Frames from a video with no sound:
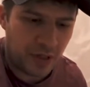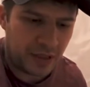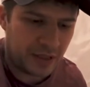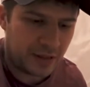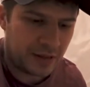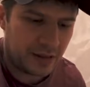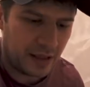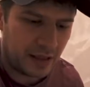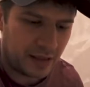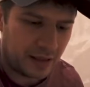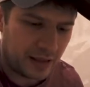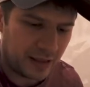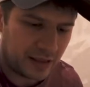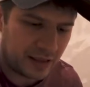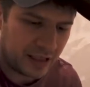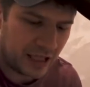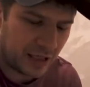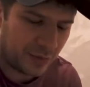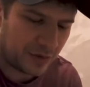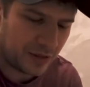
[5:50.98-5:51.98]
they provide
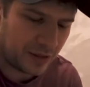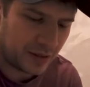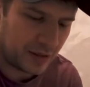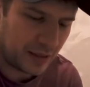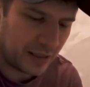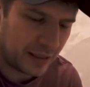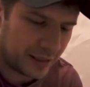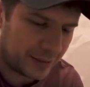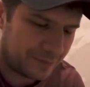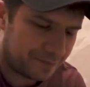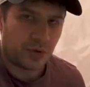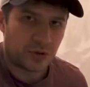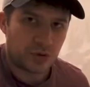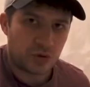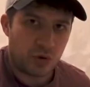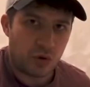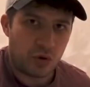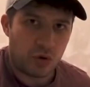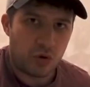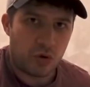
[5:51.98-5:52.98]
a
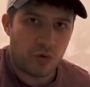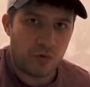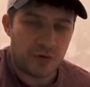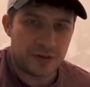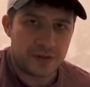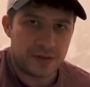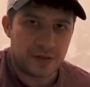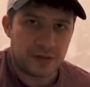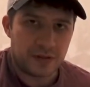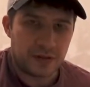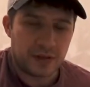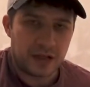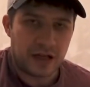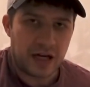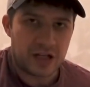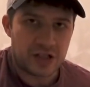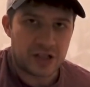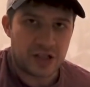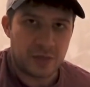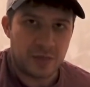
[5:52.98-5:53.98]
compressed gas cartridge
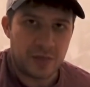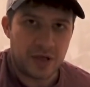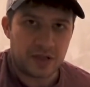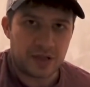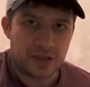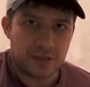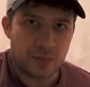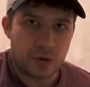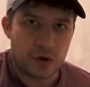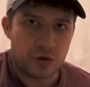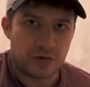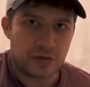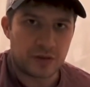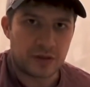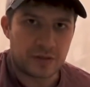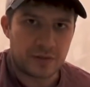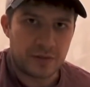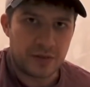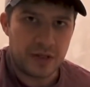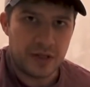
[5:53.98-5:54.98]
with their
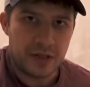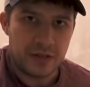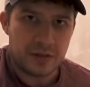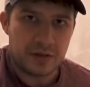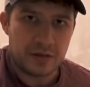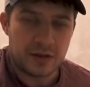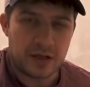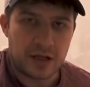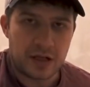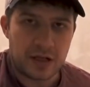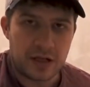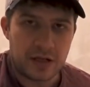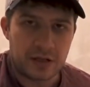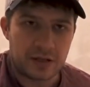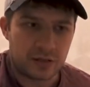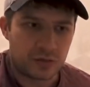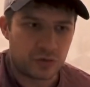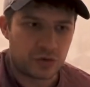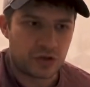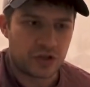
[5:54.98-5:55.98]
box.
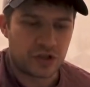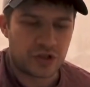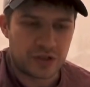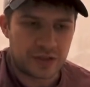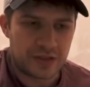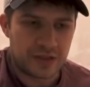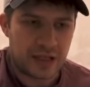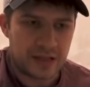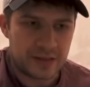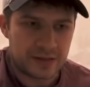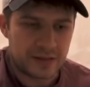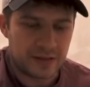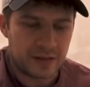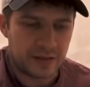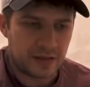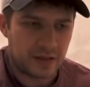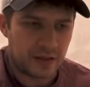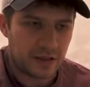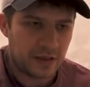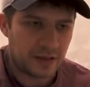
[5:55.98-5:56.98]
The OEM
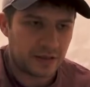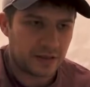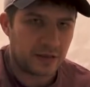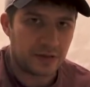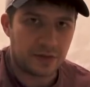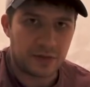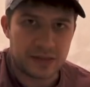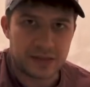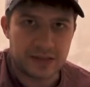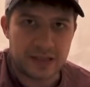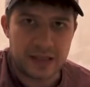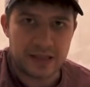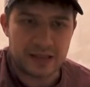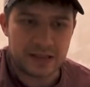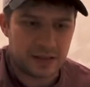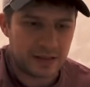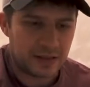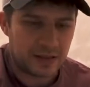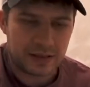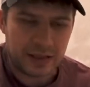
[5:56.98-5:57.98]
do not,
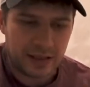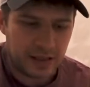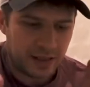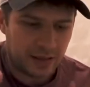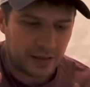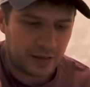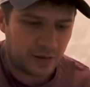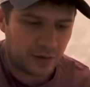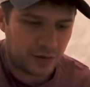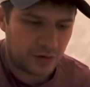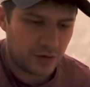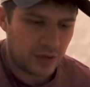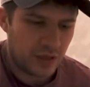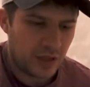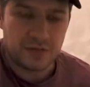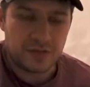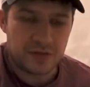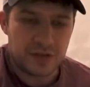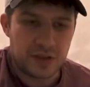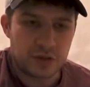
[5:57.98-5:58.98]

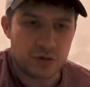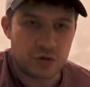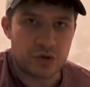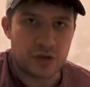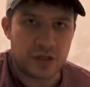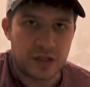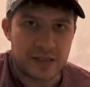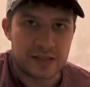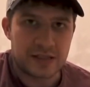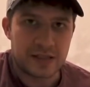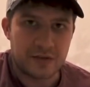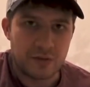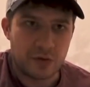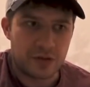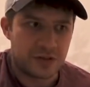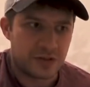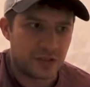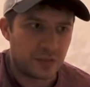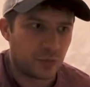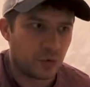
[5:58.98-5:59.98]
and
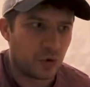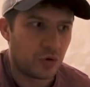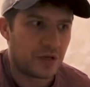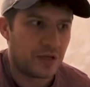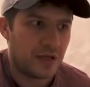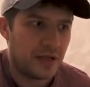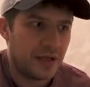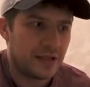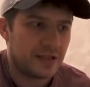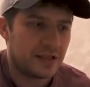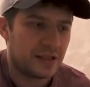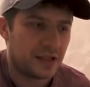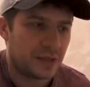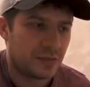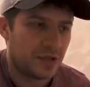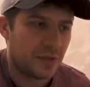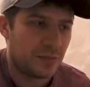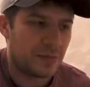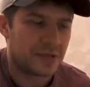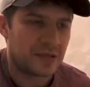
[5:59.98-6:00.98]
depending on the hardness
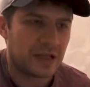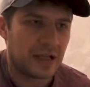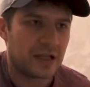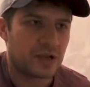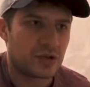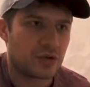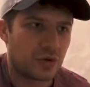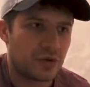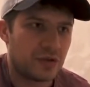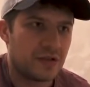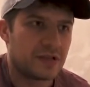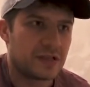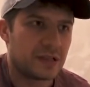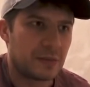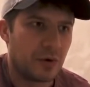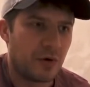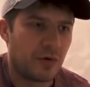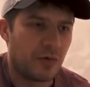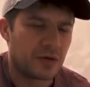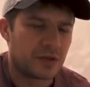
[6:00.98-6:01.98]
of the wall material
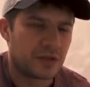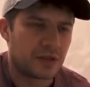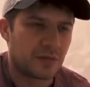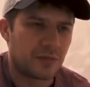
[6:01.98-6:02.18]
or the ceiling